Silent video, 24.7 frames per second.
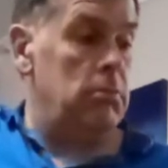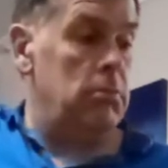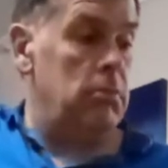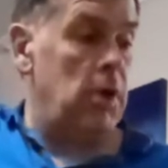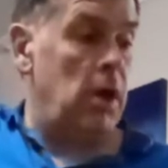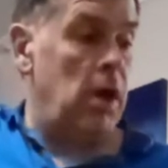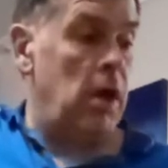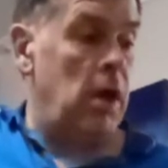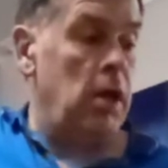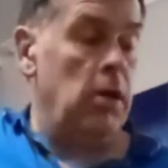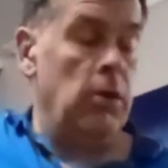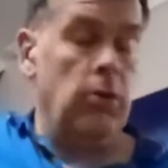
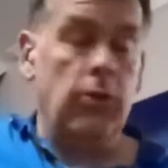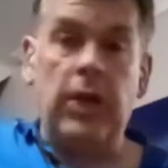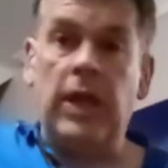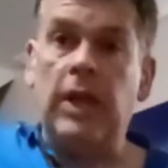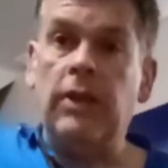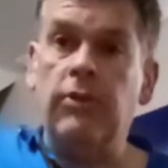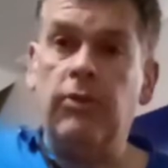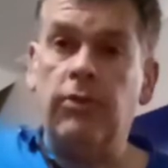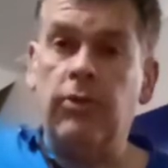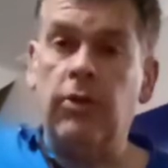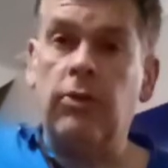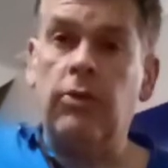are
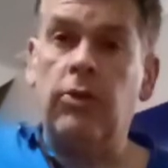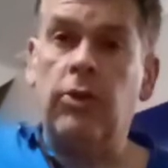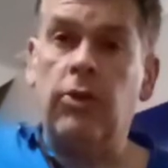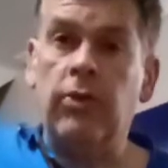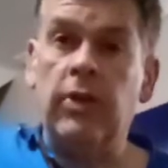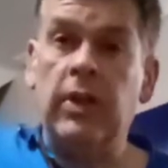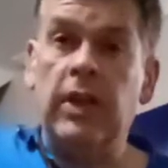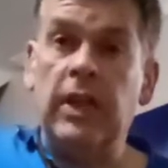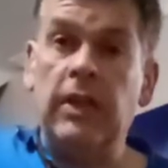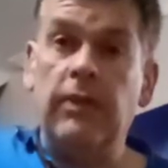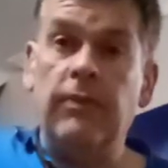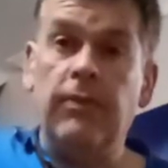looking
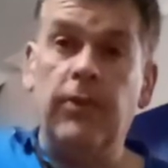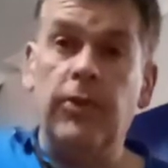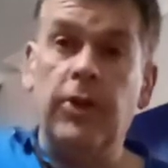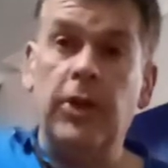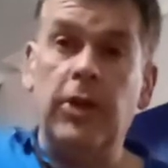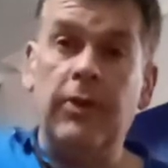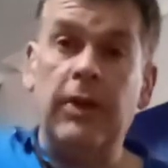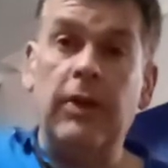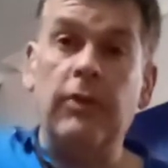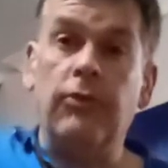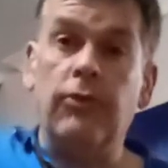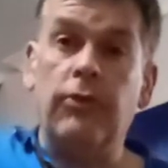currently for
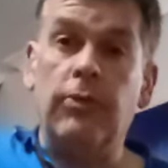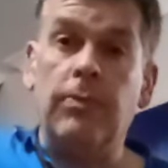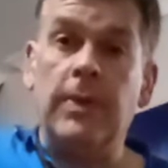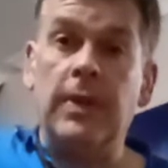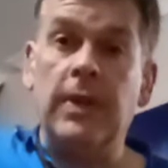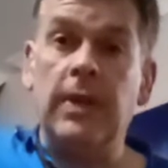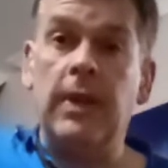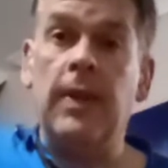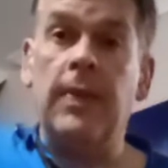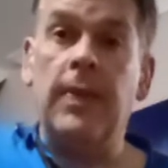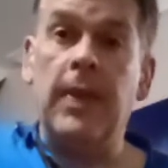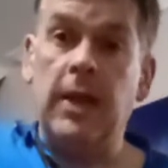your
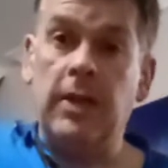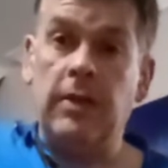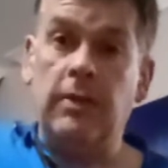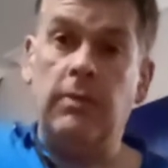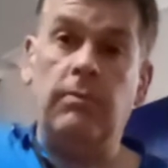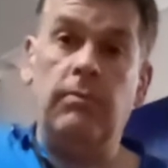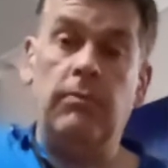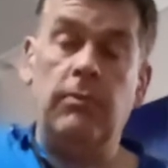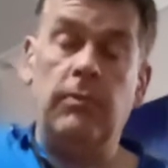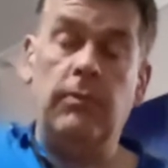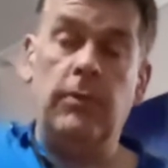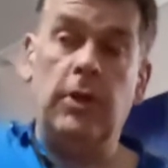instrument and then
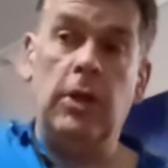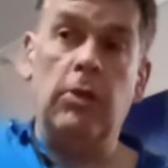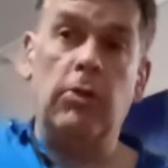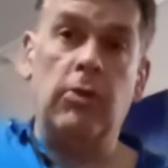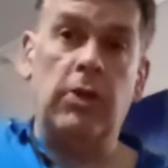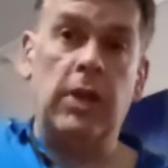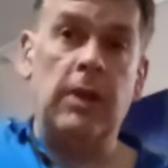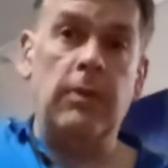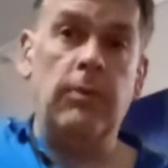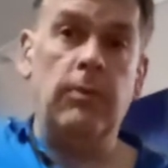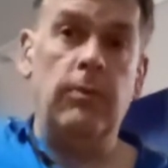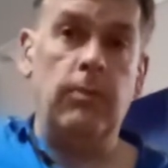you're
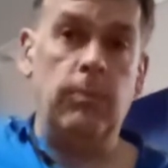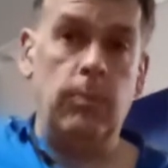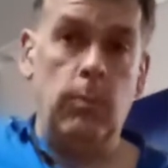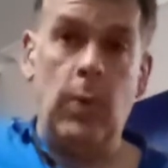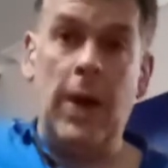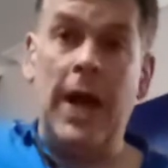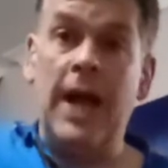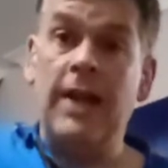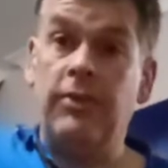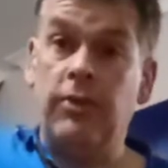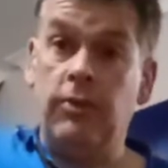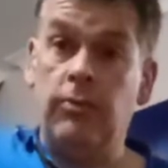looking
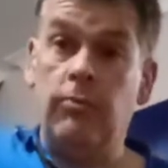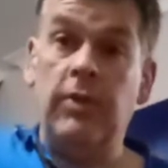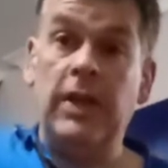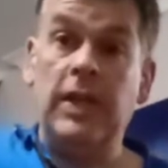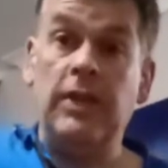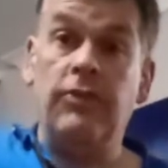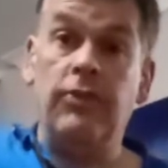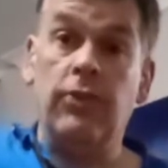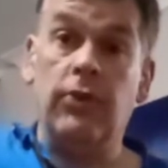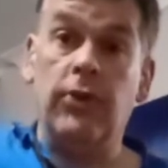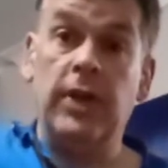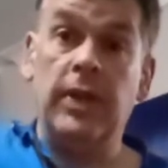where to
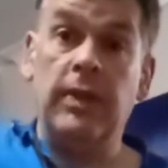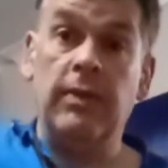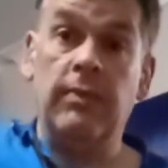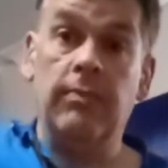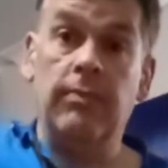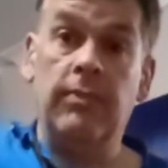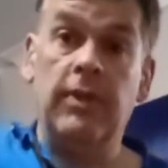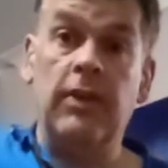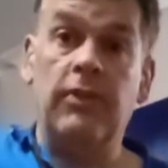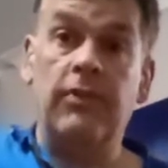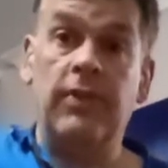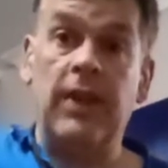rejoin
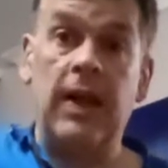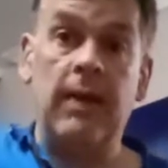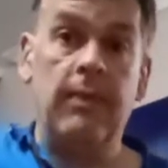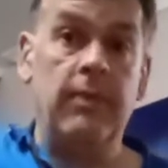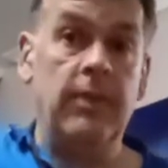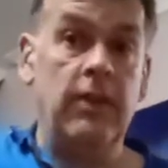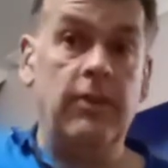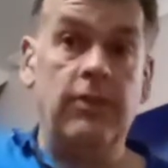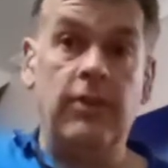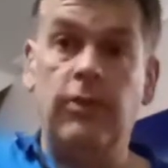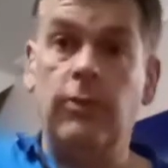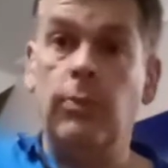this app,
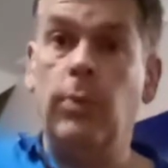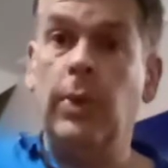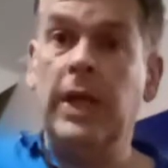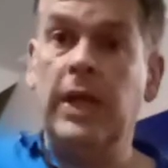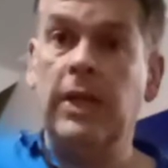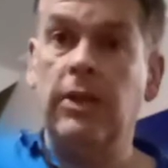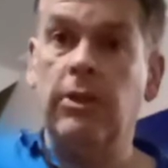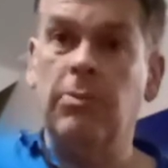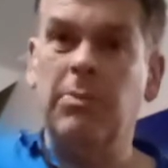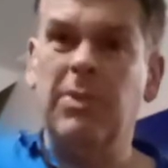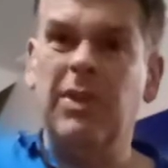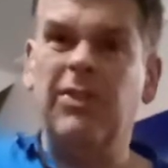this is
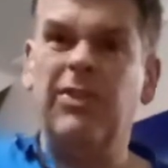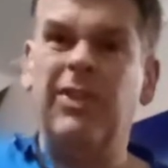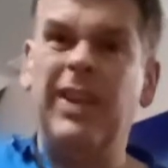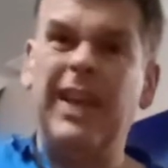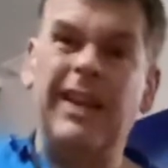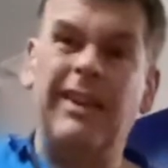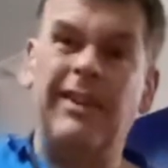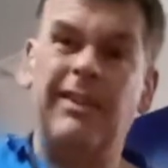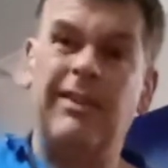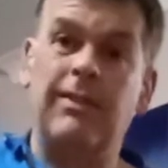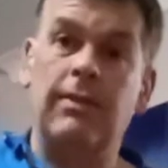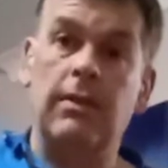week number
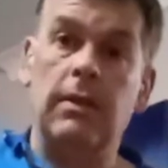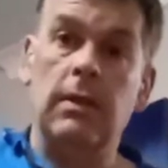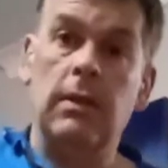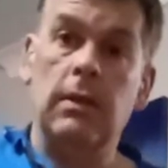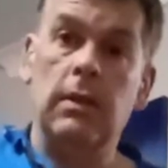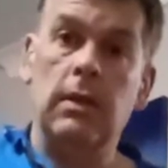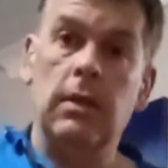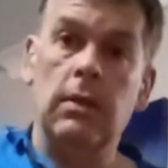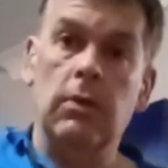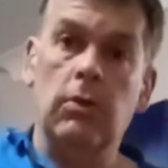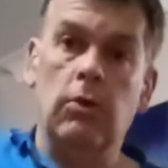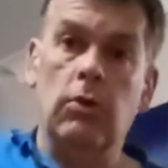6
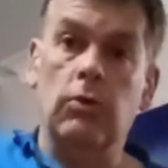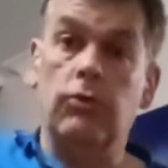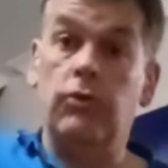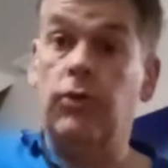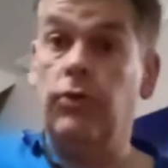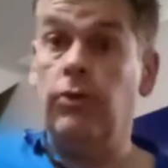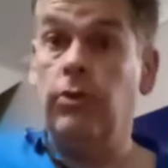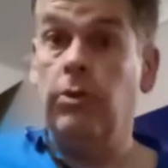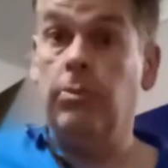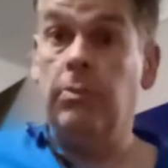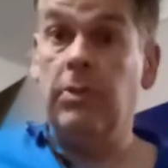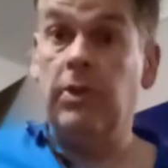or
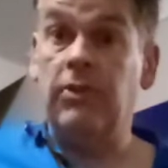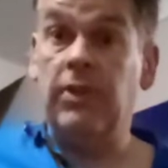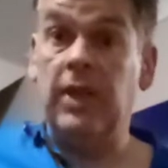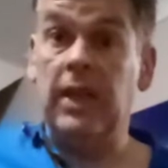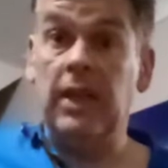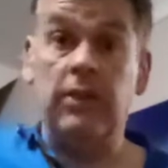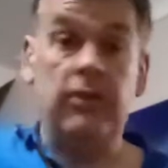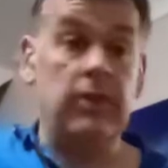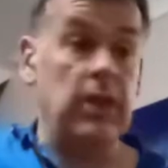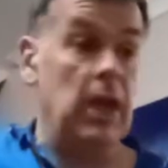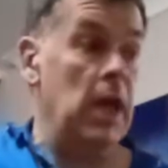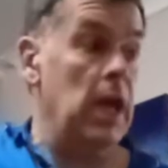just number
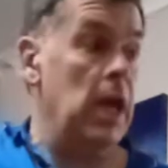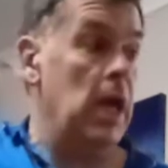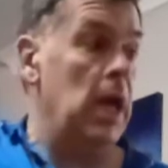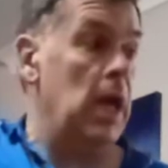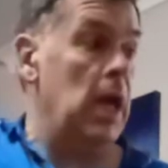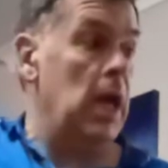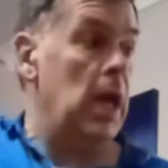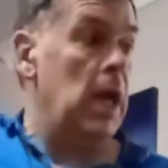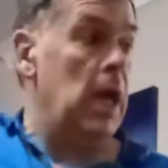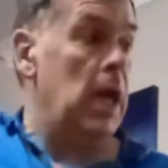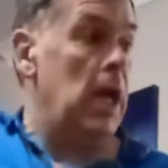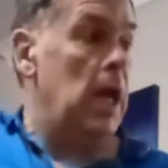6,
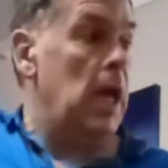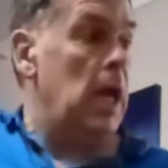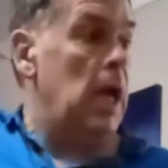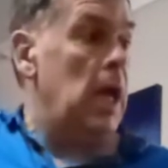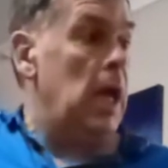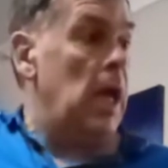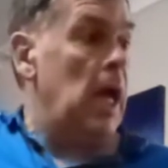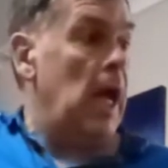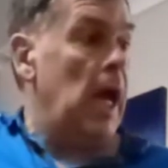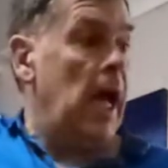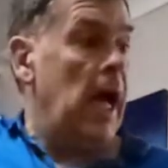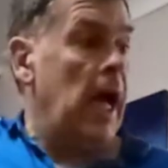
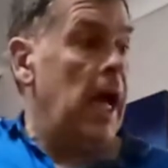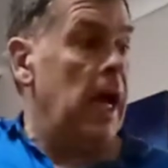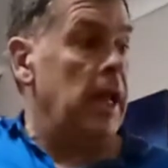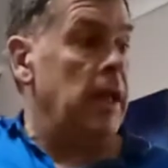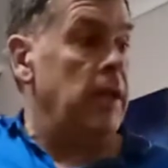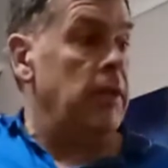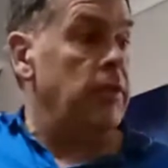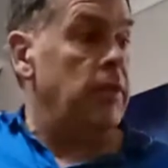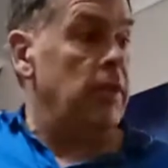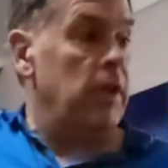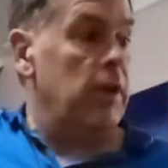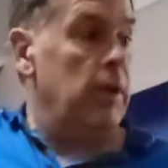
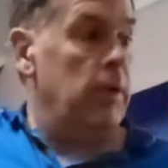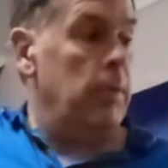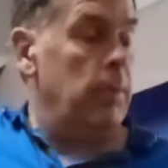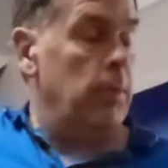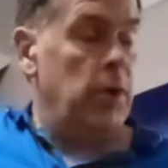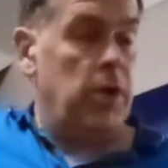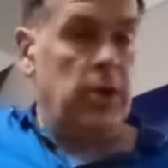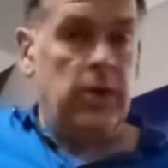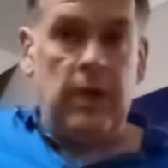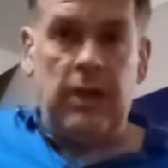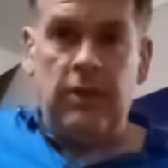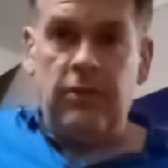and we're
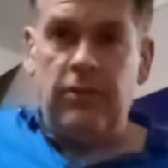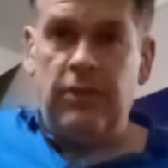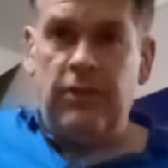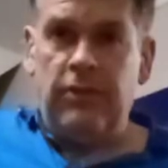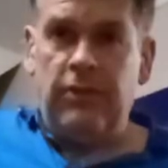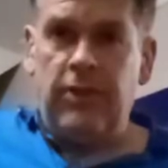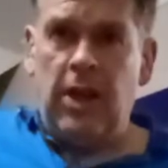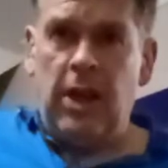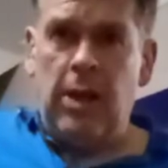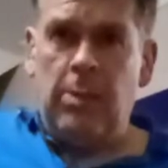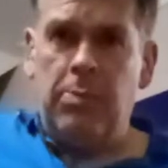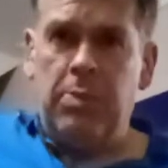going to actually
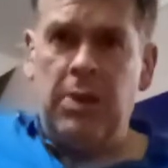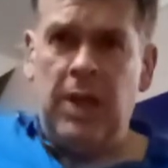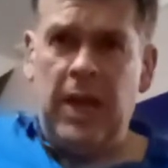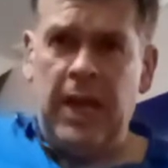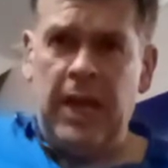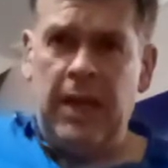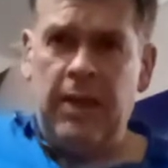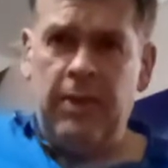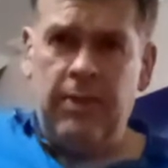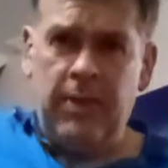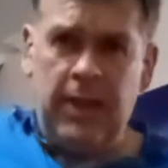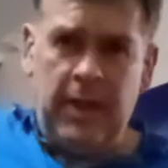start
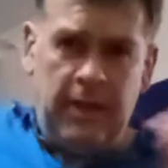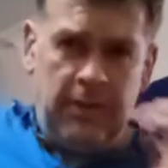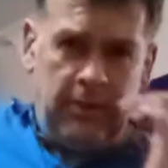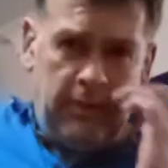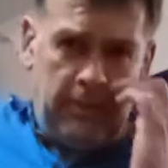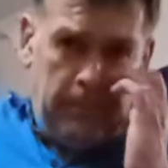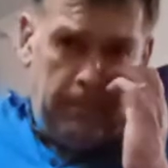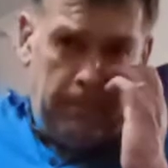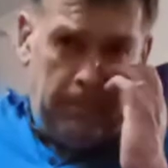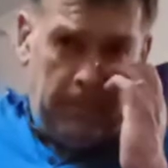playing things.